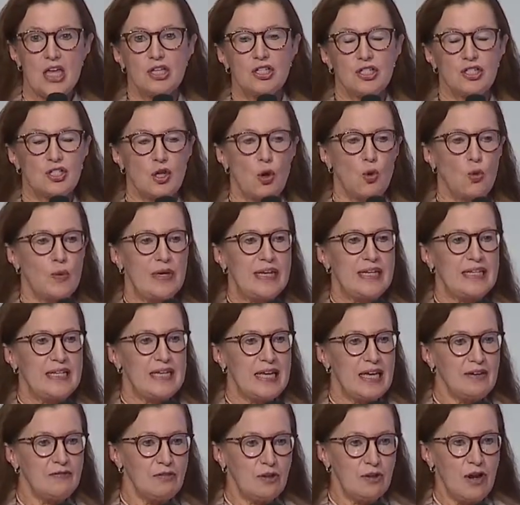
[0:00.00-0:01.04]
So we
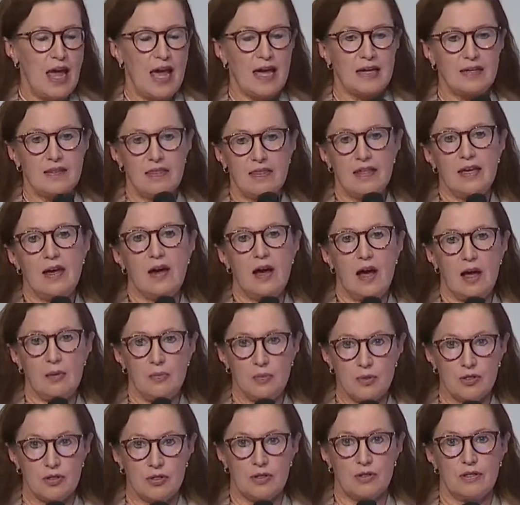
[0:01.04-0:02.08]
never had the
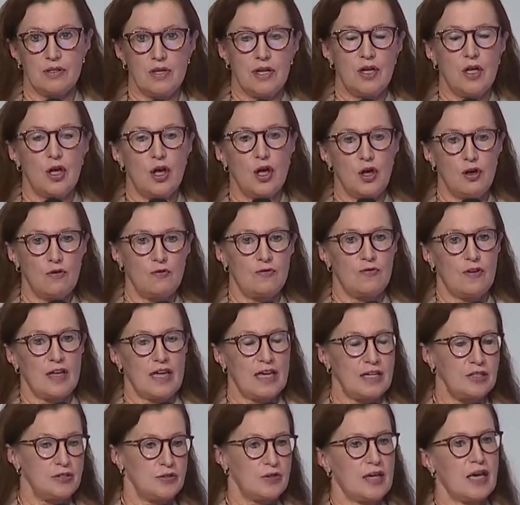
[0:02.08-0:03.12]
option of
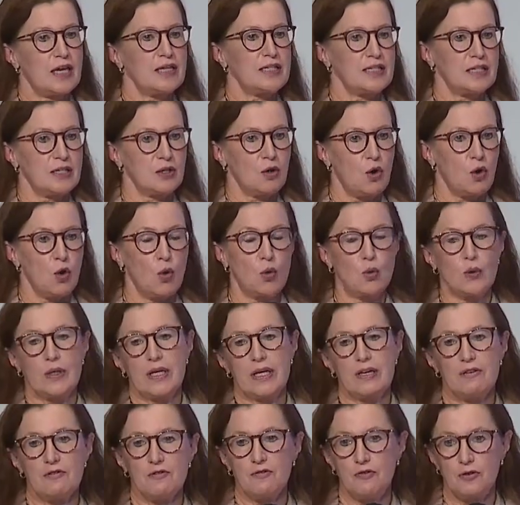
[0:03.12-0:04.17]
educating
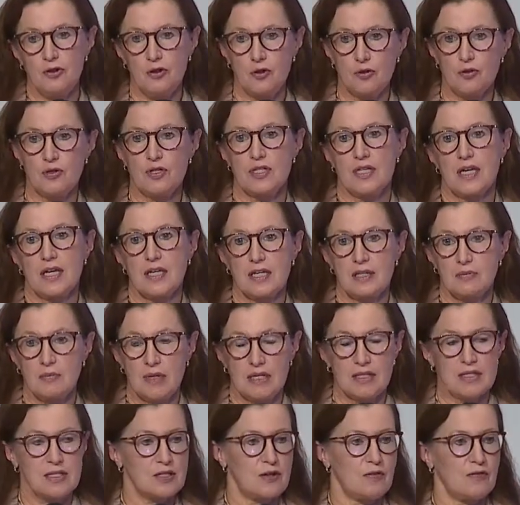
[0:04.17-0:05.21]
only few
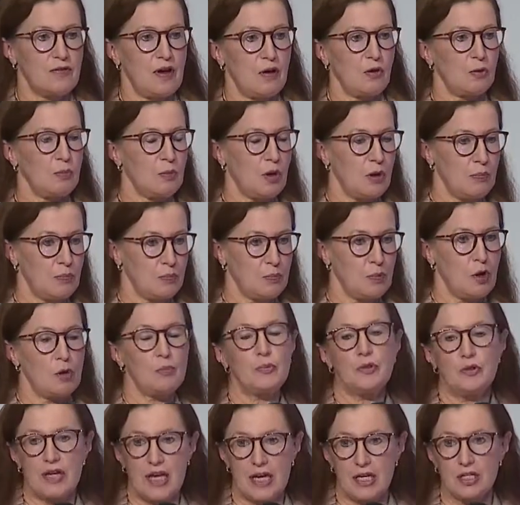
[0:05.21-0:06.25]
segments of our
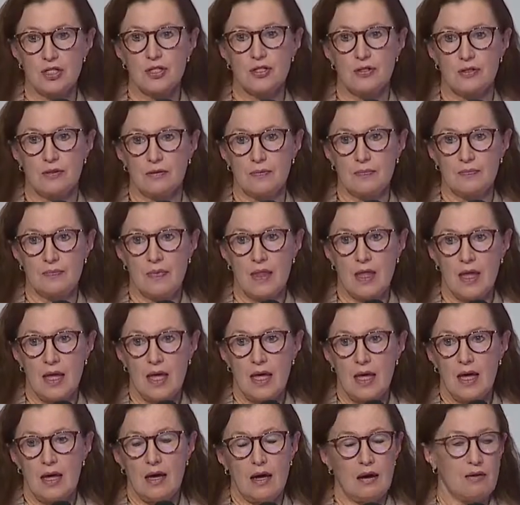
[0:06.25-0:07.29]
population.
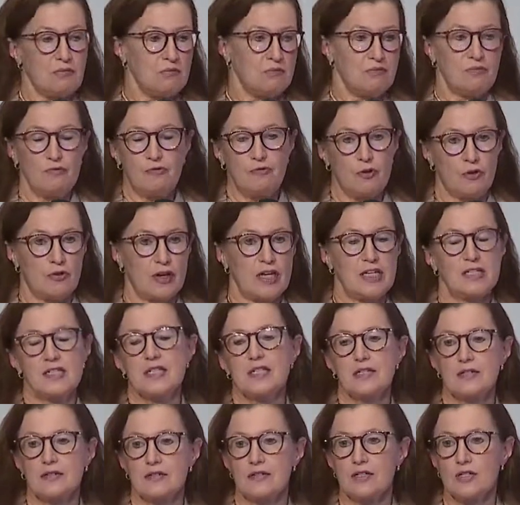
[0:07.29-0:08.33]
For
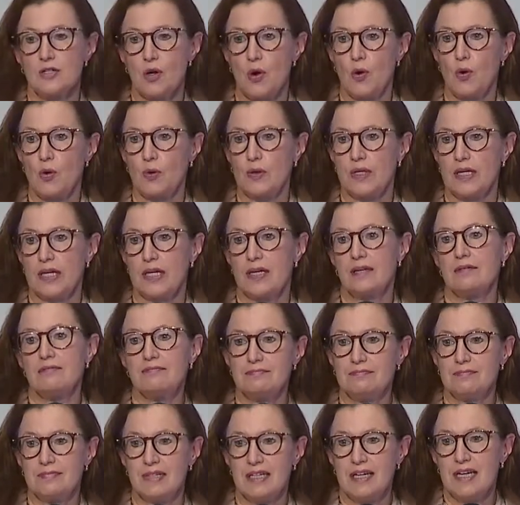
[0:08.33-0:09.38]
instance,
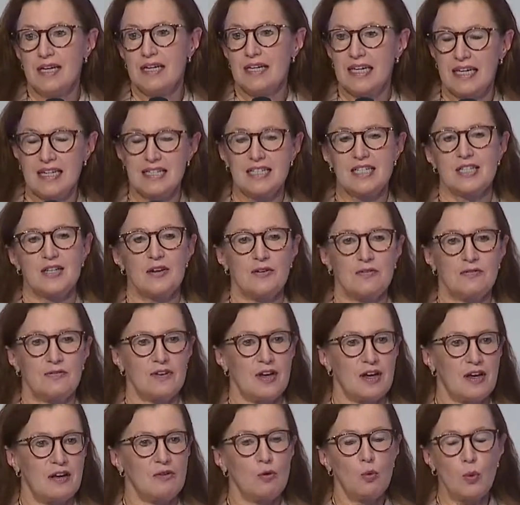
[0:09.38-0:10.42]
only kids of
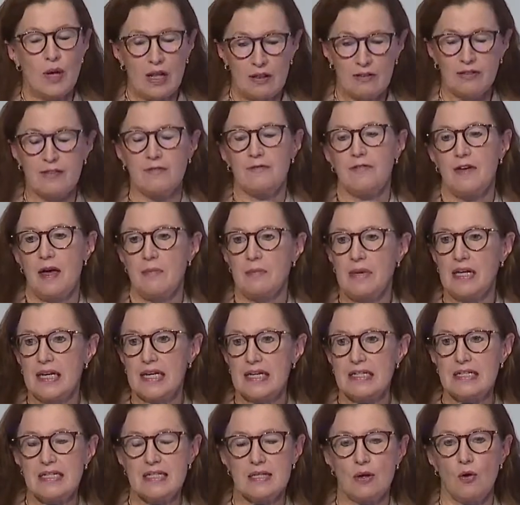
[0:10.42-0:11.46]
wealthy
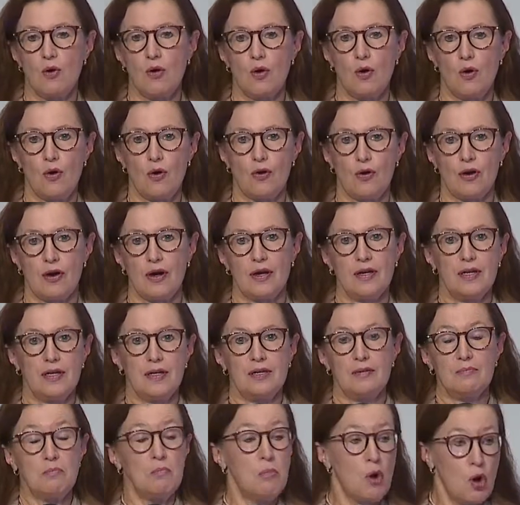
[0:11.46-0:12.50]
families or
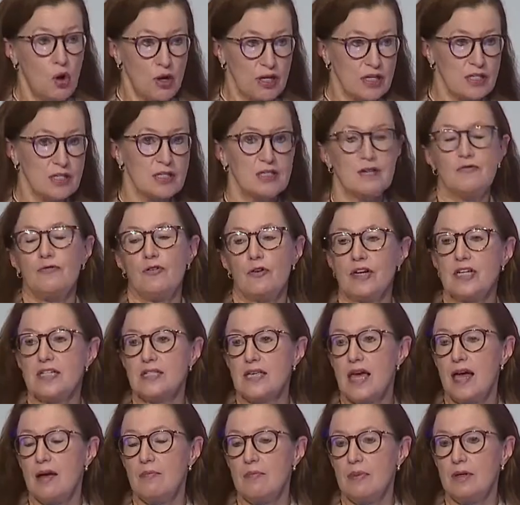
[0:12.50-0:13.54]
boys, for
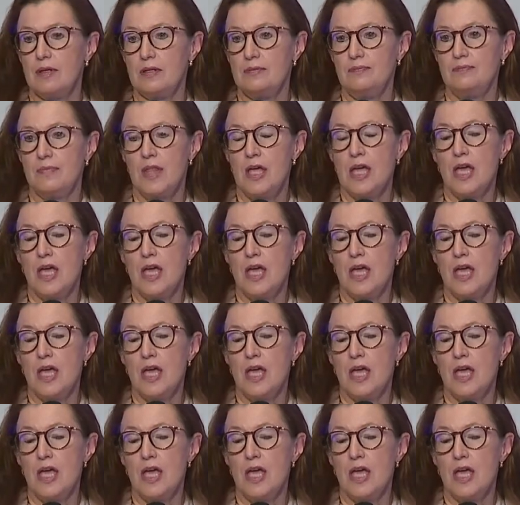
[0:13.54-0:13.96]
example.